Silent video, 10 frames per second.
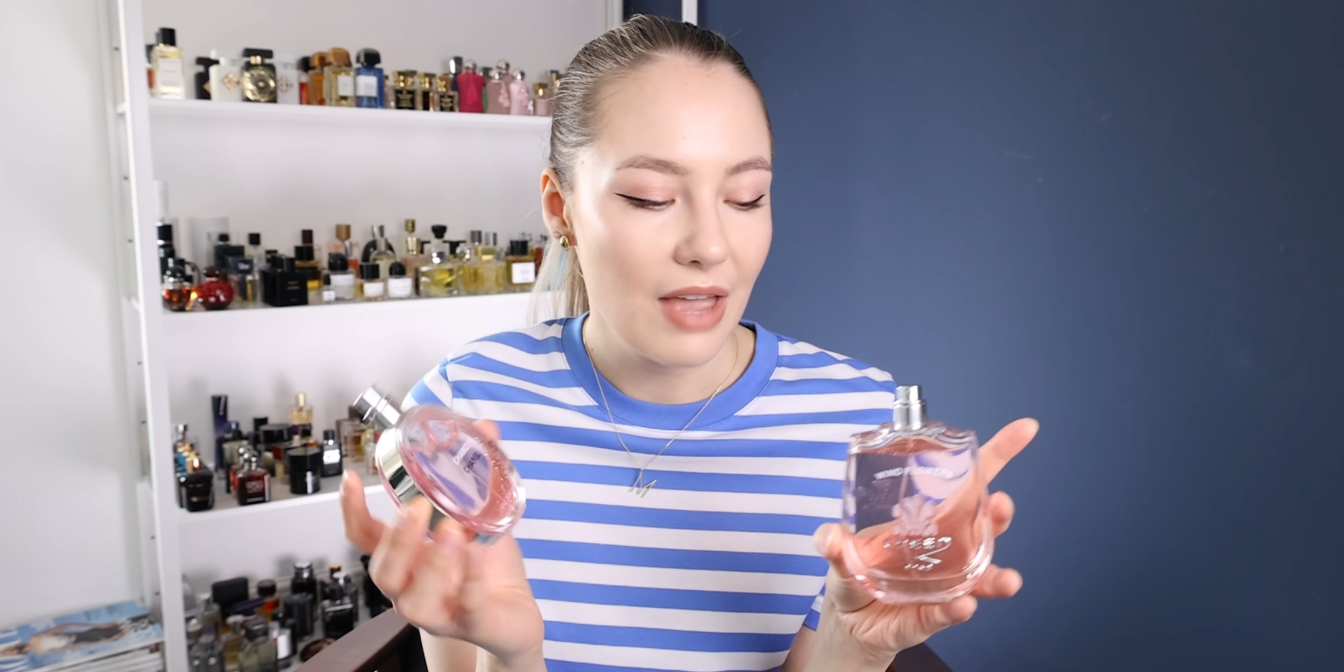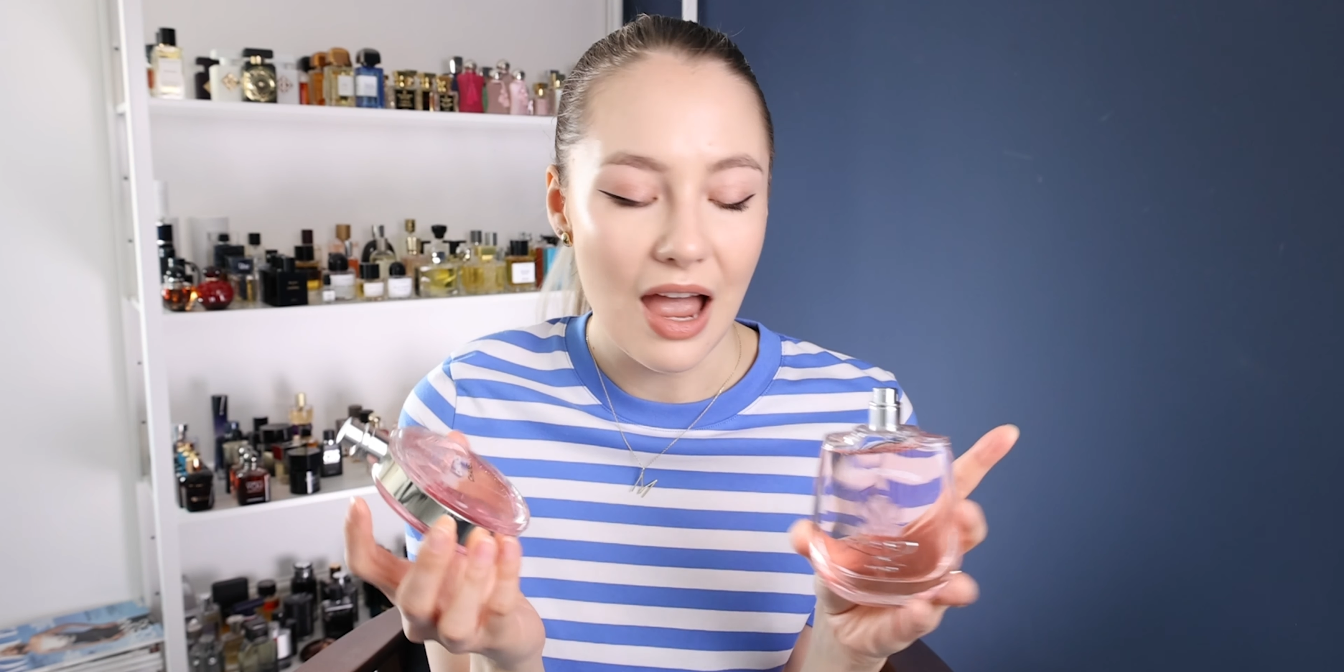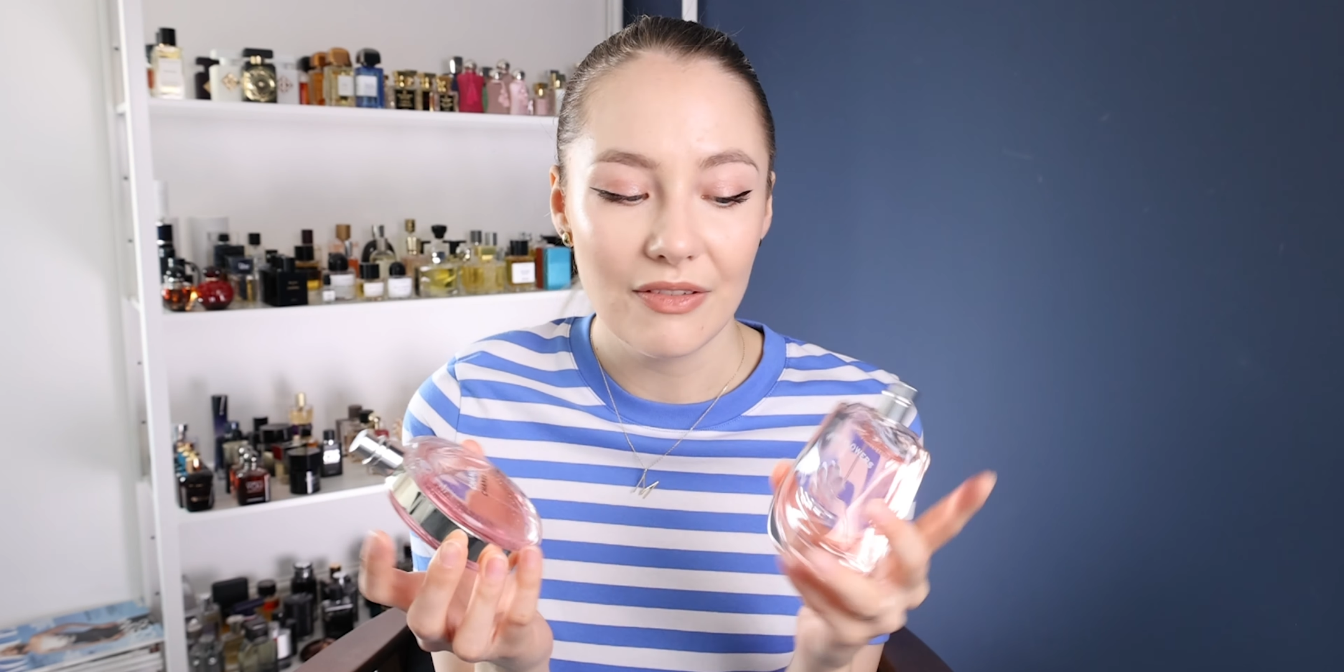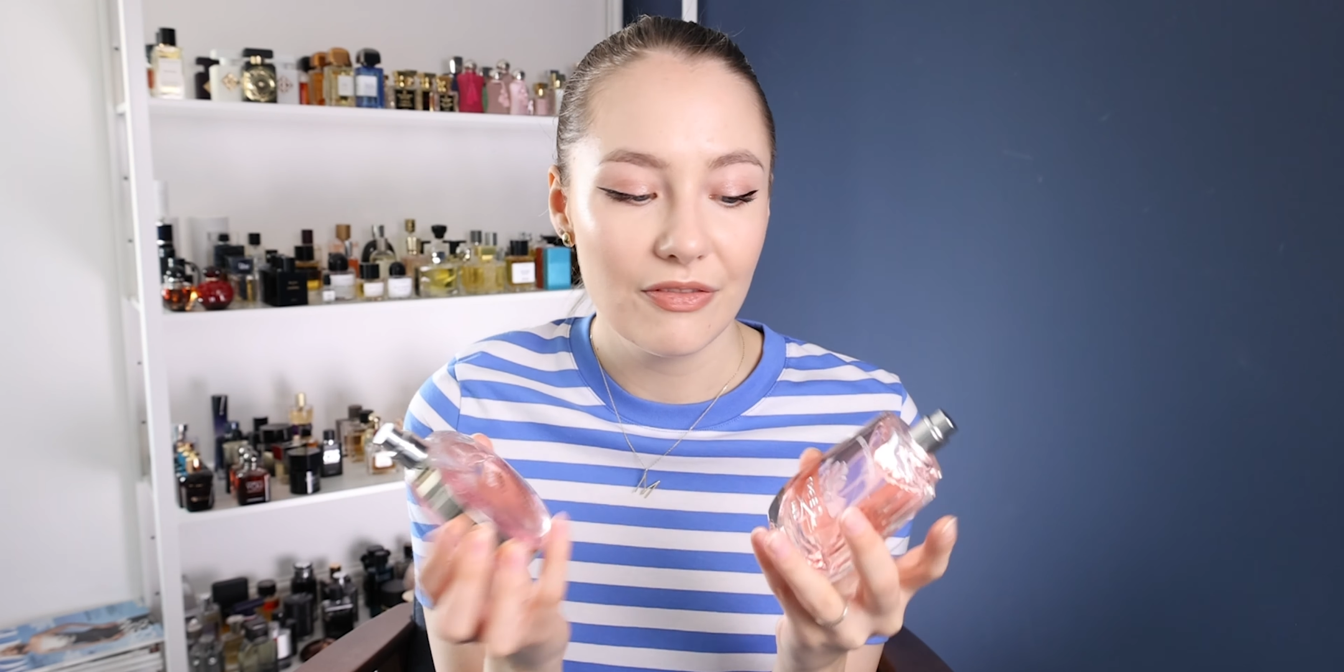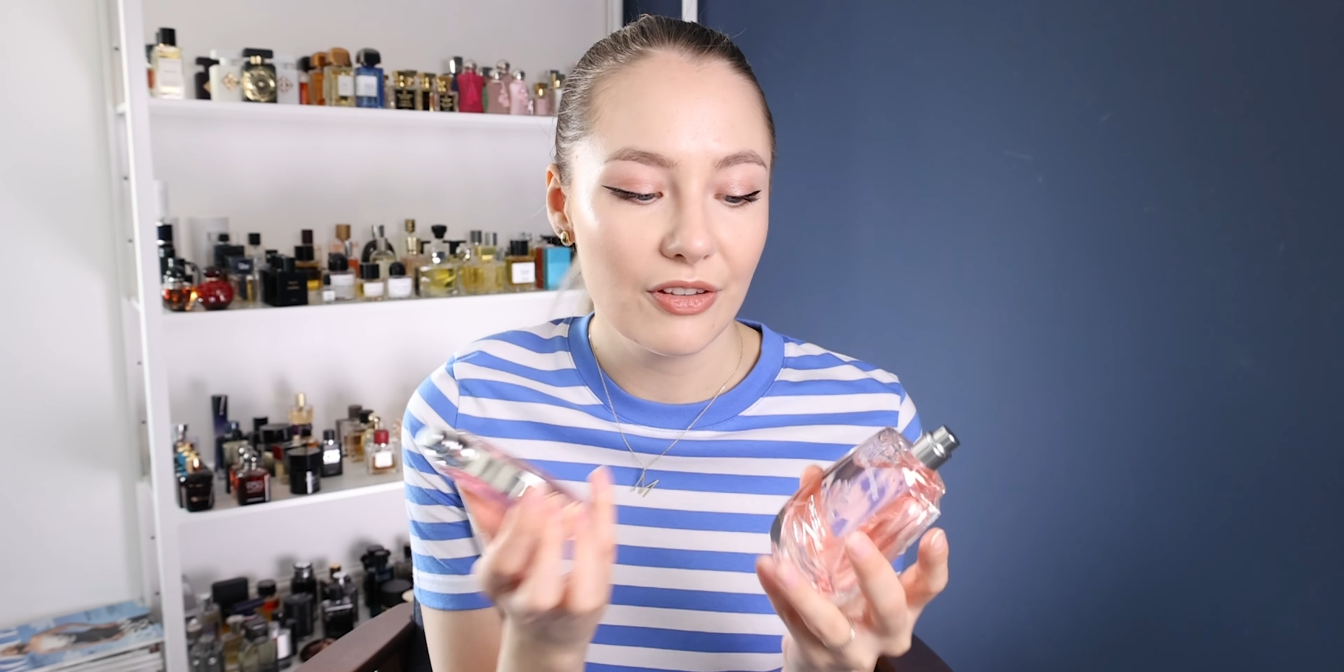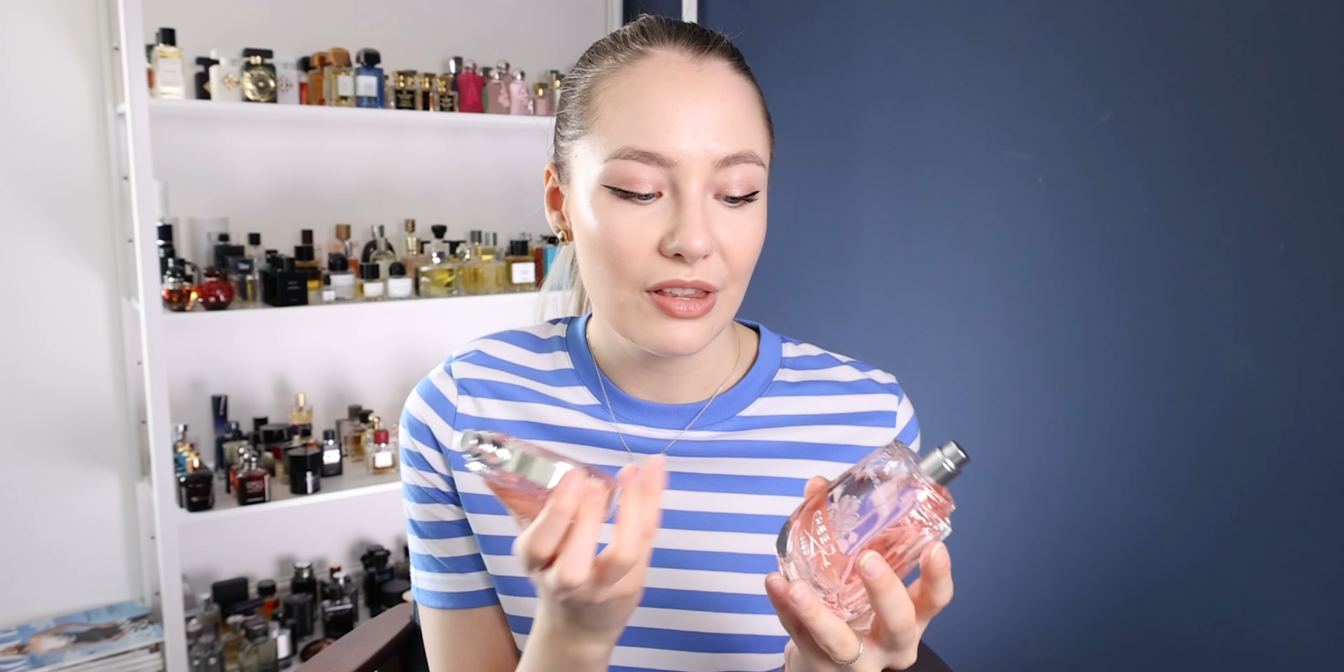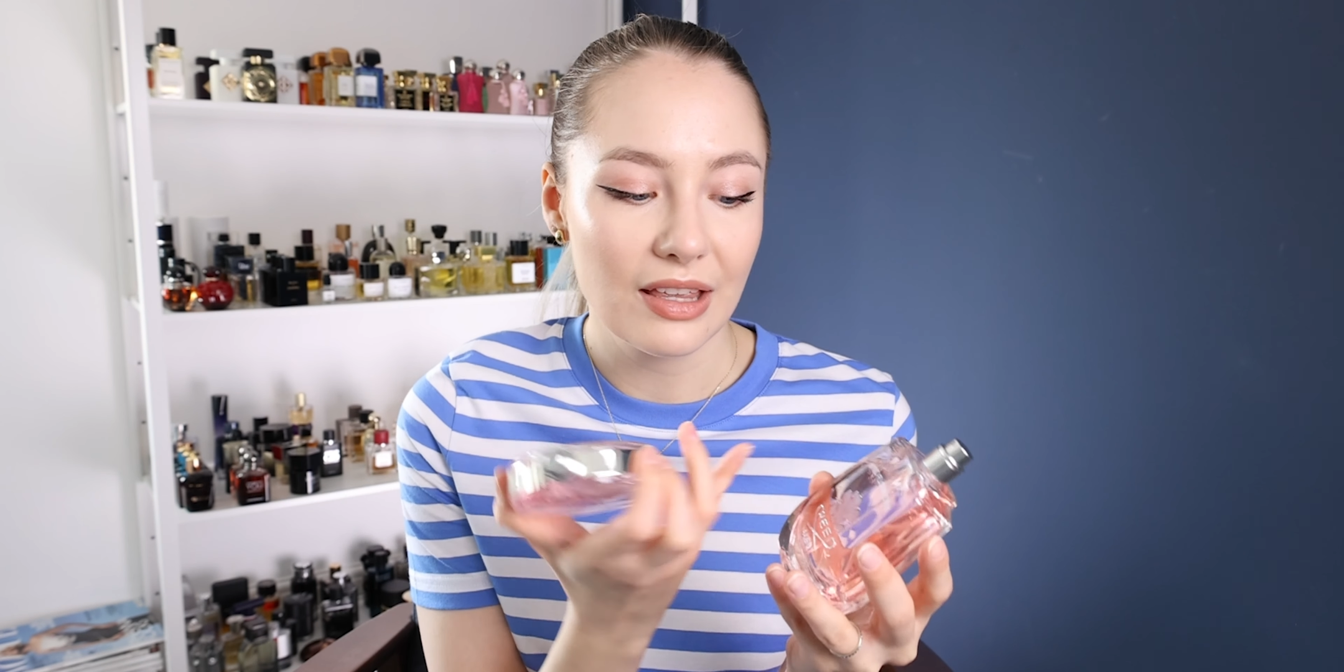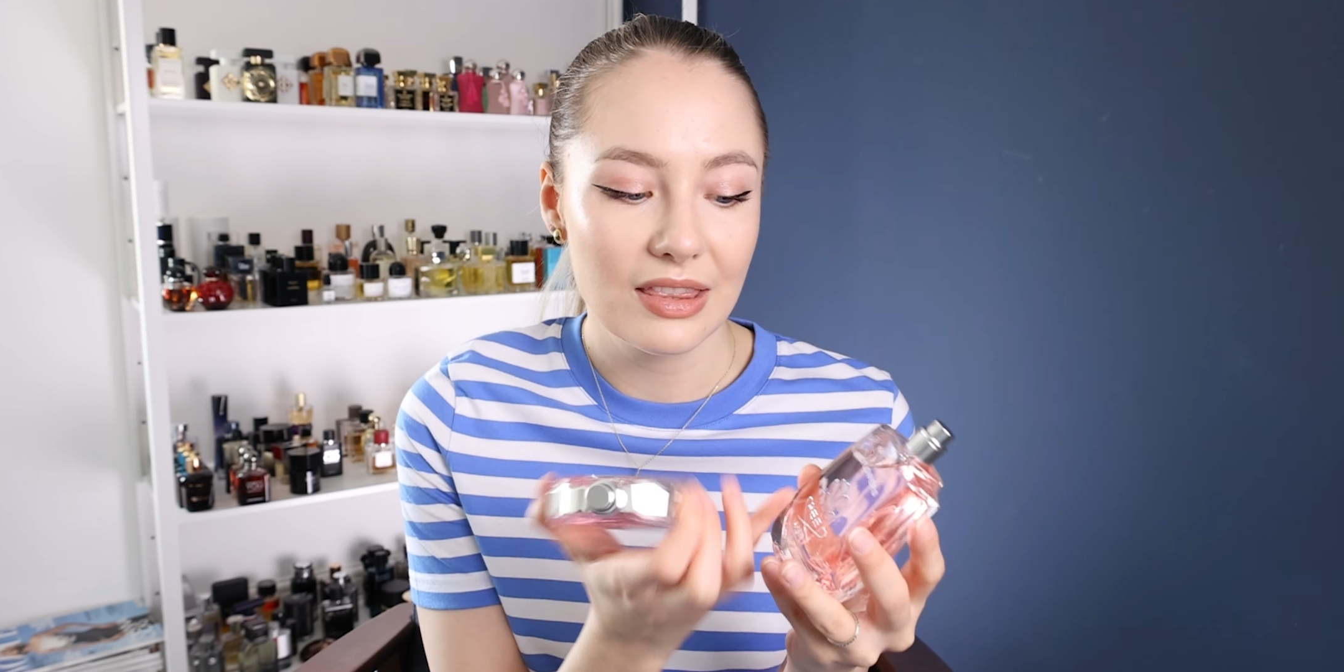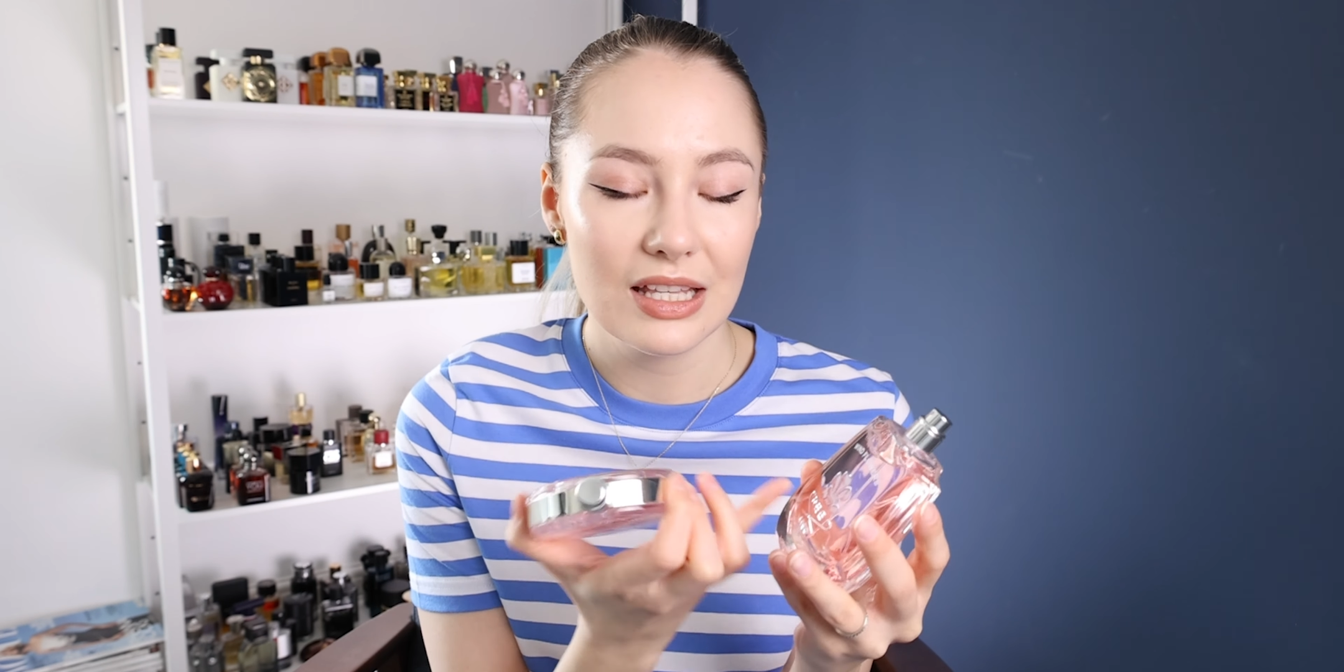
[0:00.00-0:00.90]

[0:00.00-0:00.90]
I feel like